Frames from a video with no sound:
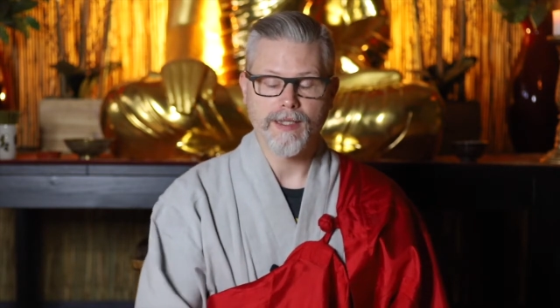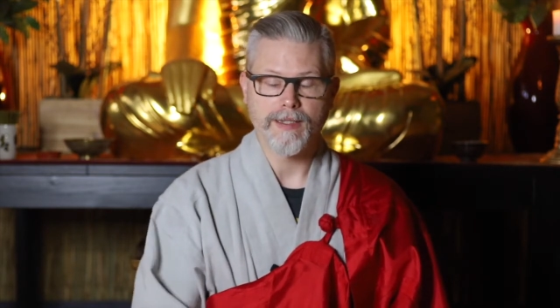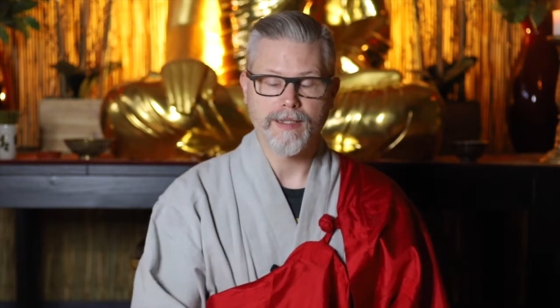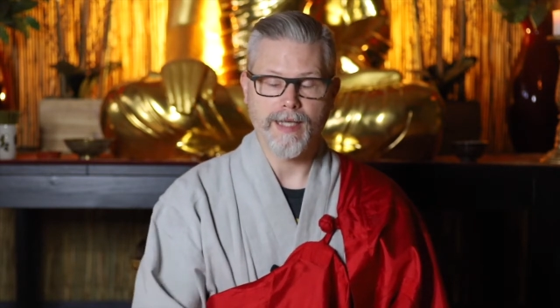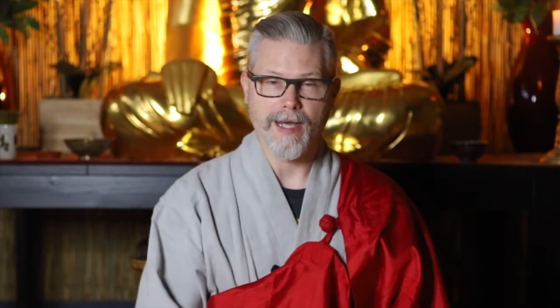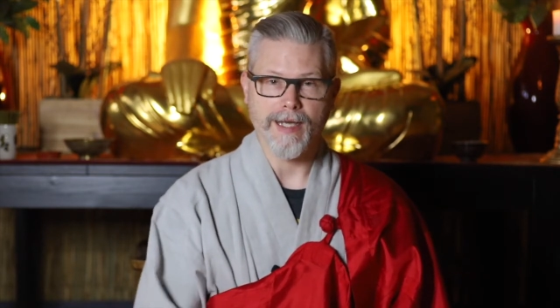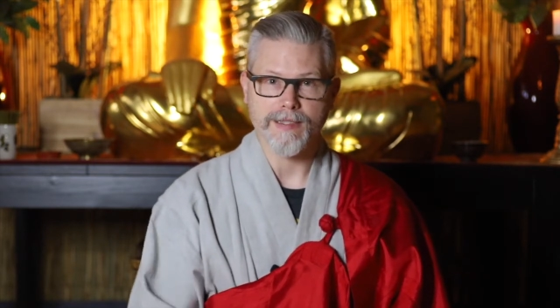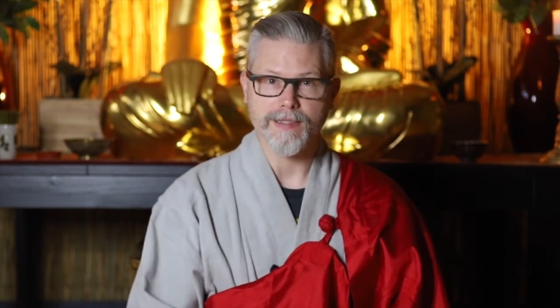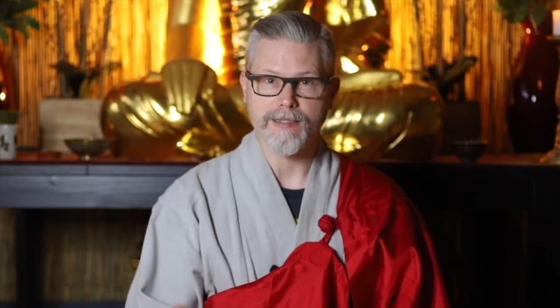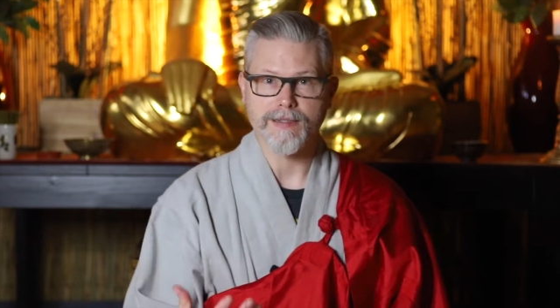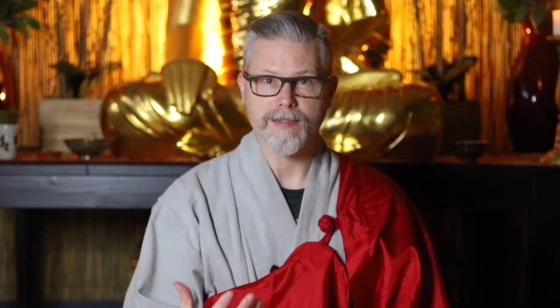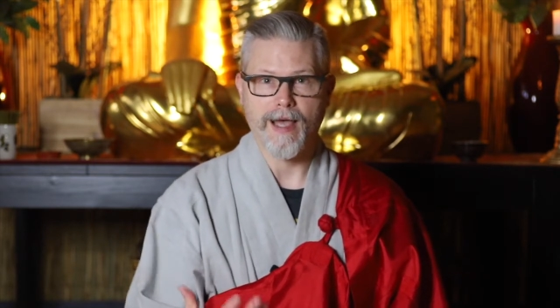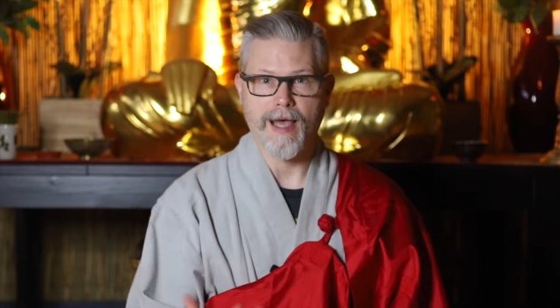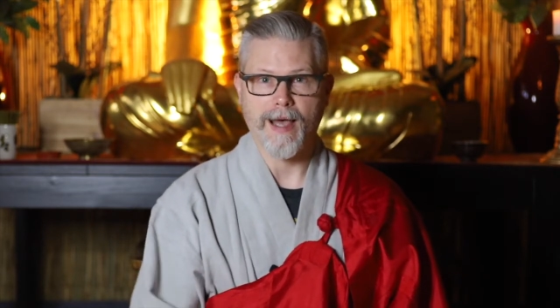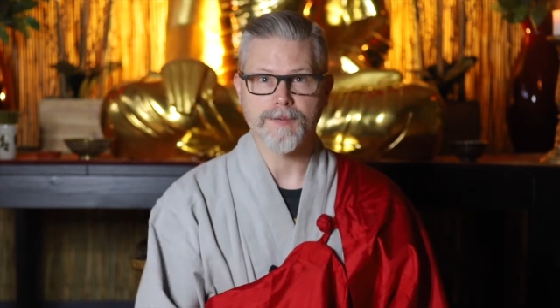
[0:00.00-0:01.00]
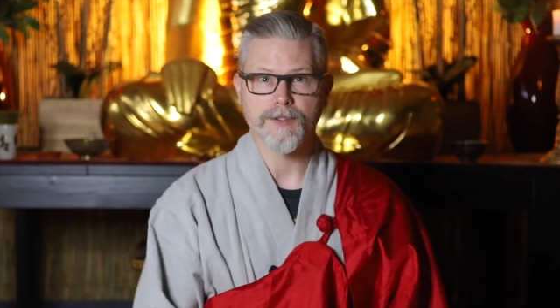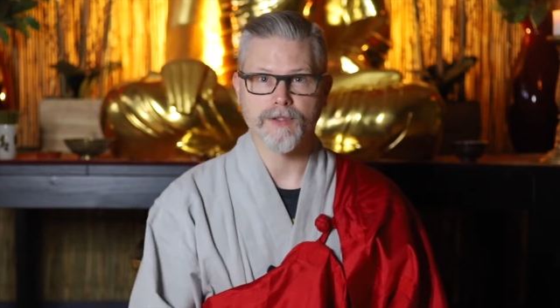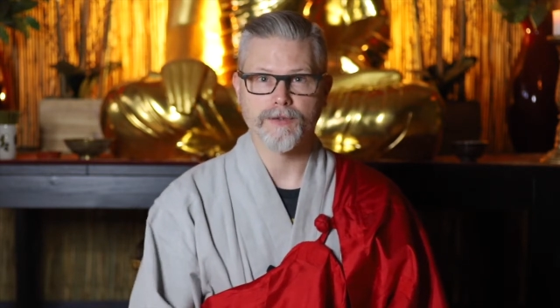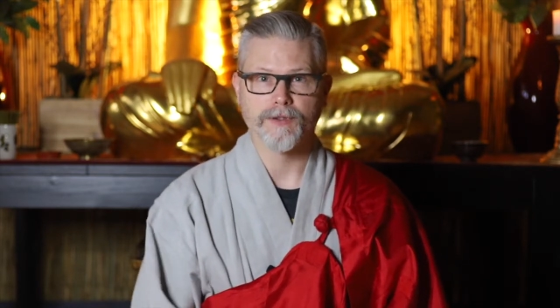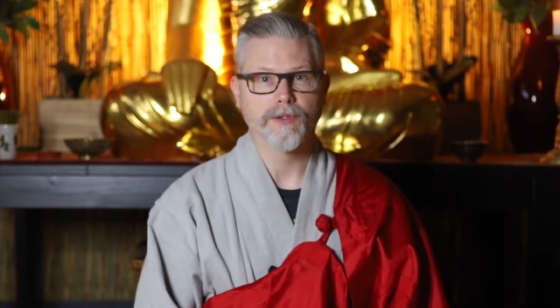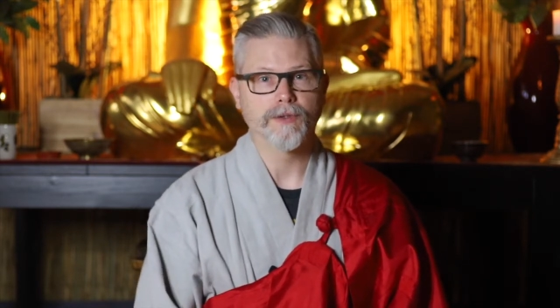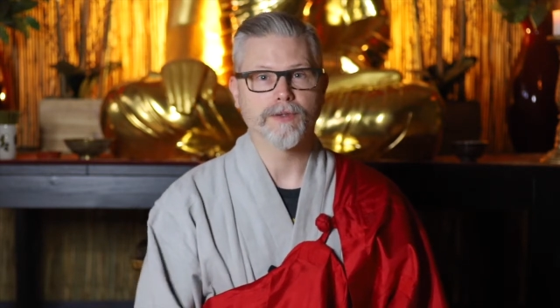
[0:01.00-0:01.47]
yes,
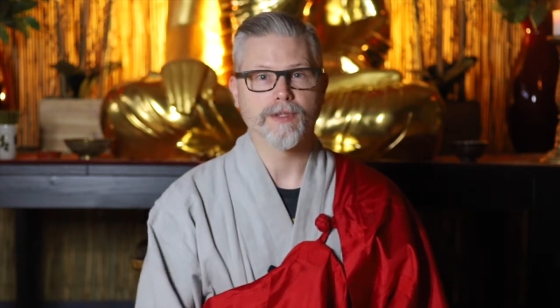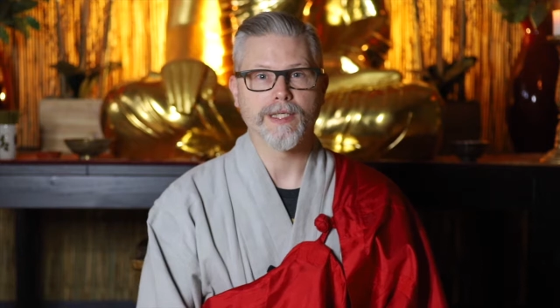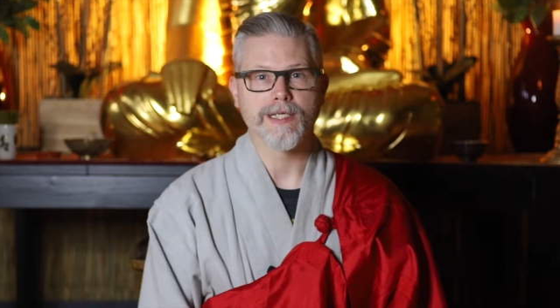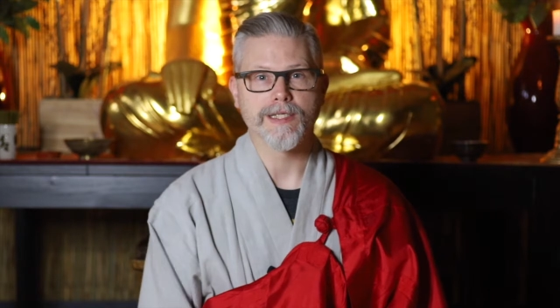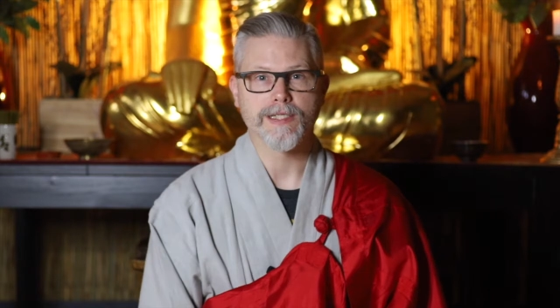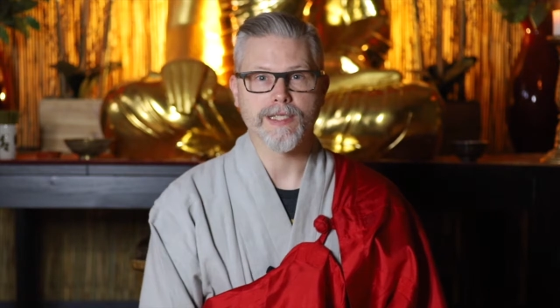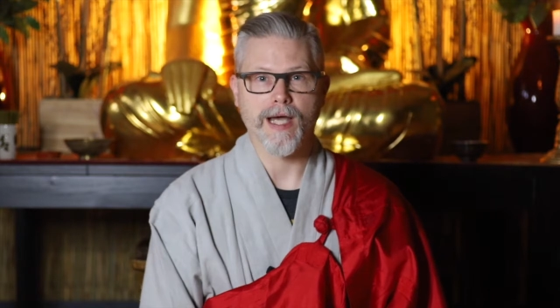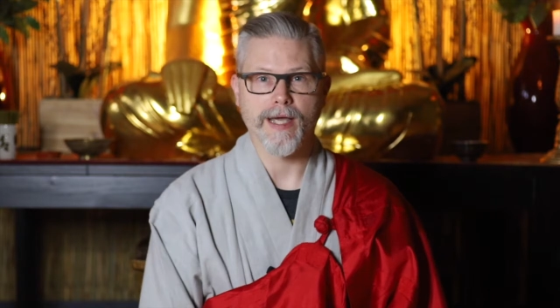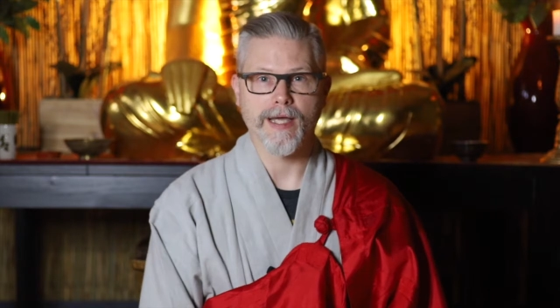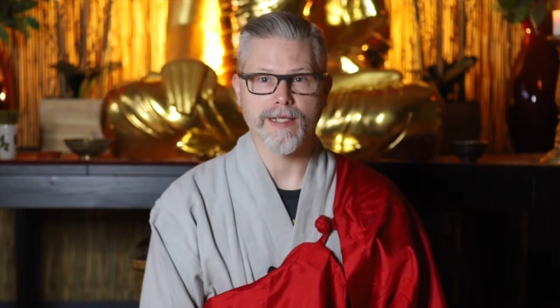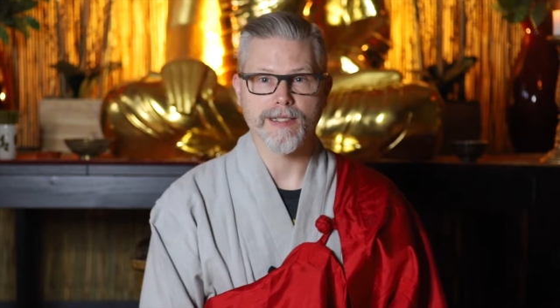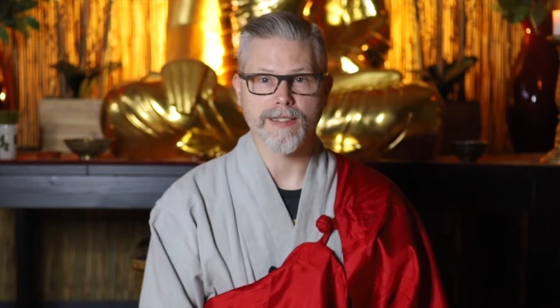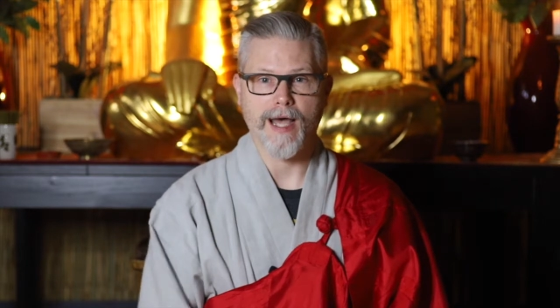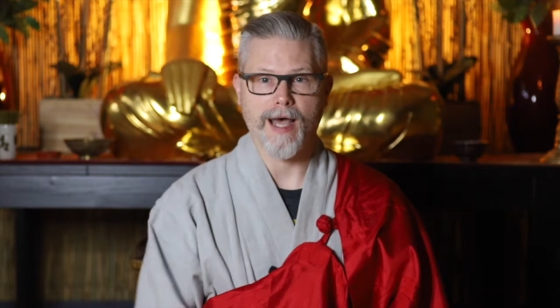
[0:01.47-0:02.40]
absolutely science.